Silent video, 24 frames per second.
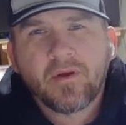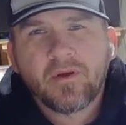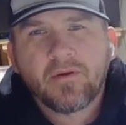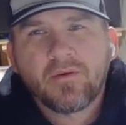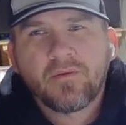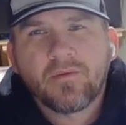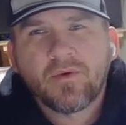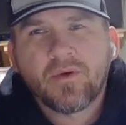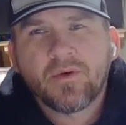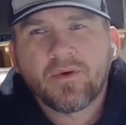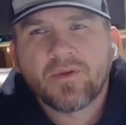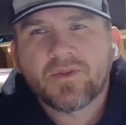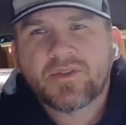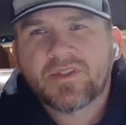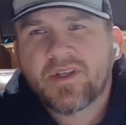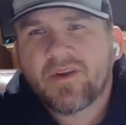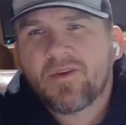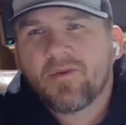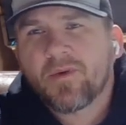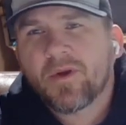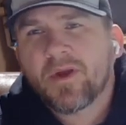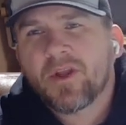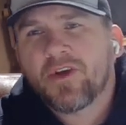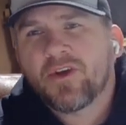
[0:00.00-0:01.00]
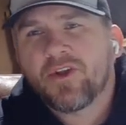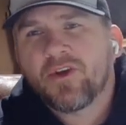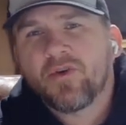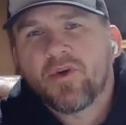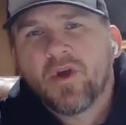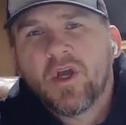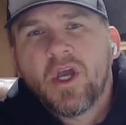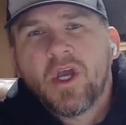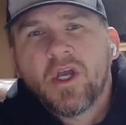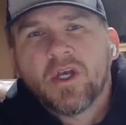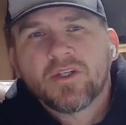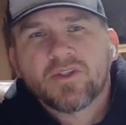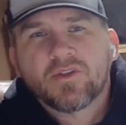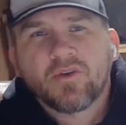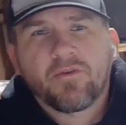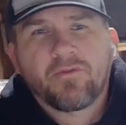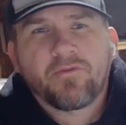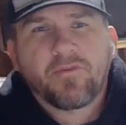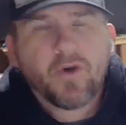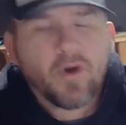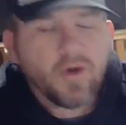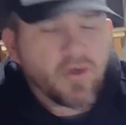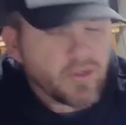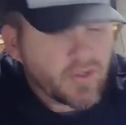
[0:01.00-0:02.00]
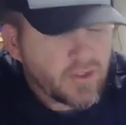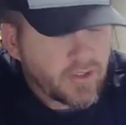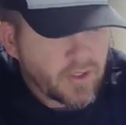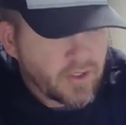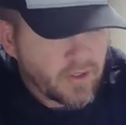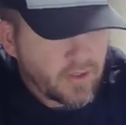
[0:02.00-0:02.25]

we'll see what we're going to do. So first,